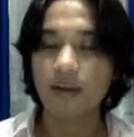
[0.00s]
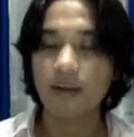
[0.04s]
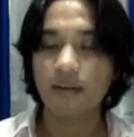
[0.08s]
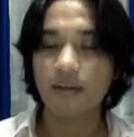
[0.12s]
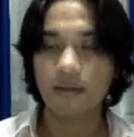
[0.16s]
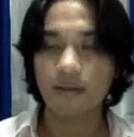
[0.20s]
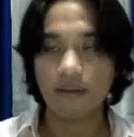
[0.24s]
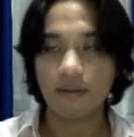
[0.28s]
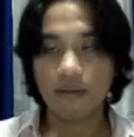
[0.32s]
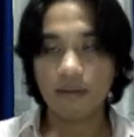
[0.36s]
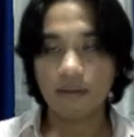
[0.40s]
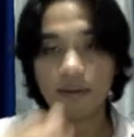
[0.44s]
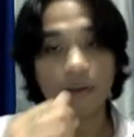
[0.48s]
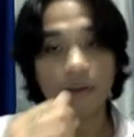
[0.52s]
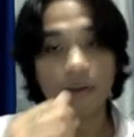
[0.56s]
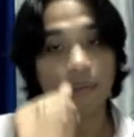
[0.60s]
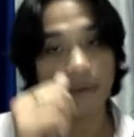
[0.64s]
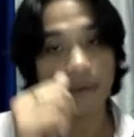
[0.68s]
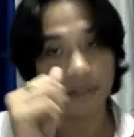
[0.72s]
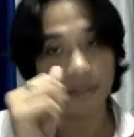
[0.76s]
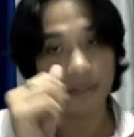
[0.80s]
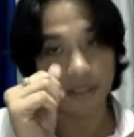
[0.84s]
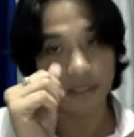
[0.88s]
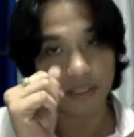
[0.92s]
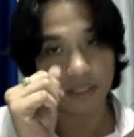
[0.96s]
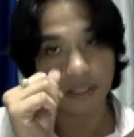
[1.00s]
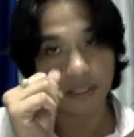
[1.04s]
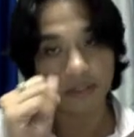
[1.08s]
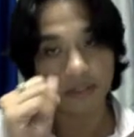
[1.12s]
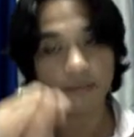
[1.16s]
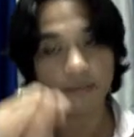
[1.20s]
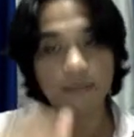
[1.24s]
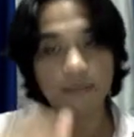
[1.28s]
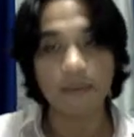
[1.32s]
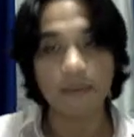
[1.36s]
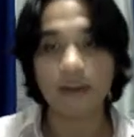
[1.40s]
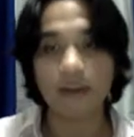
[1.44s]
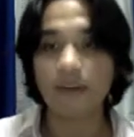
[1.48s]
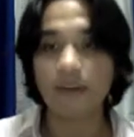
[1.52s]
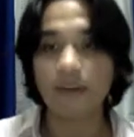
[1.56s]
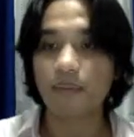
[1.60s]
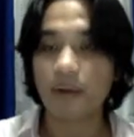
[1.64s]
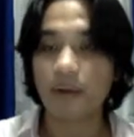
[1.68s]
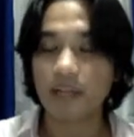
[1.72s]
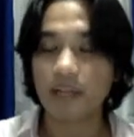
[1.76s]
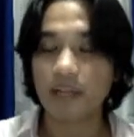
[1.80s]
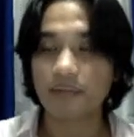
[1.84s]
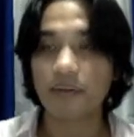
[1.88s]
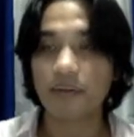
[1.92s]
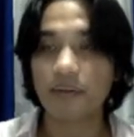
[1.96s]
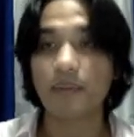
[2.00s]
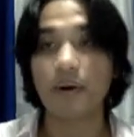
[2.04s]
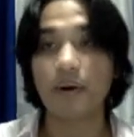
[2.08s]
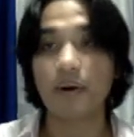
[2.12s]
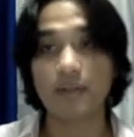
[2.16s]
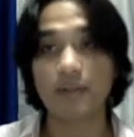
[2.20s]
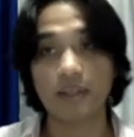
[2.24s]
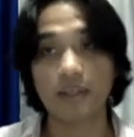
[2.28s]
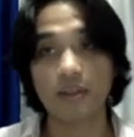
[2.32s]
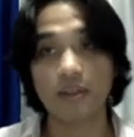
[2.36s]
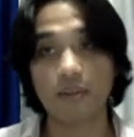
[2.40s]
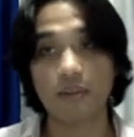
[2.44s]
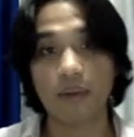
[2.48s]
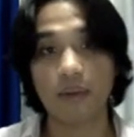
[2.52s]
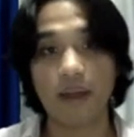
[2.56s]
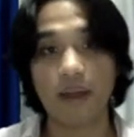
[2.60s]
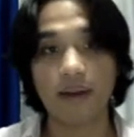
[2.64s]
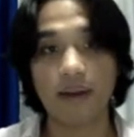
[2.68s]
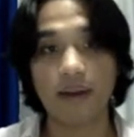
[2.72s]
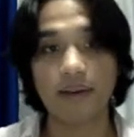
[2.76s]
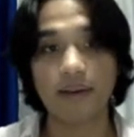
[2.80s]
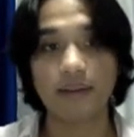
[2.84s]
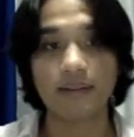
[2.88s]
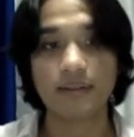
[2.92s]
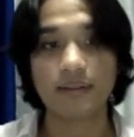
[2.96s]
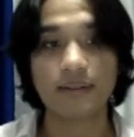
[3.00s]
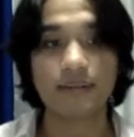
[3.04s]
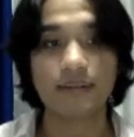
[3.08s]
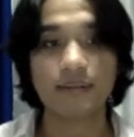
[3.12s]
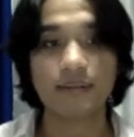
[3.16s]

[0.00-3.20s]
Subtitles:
Then there are purchases by the branch from outside suppliers.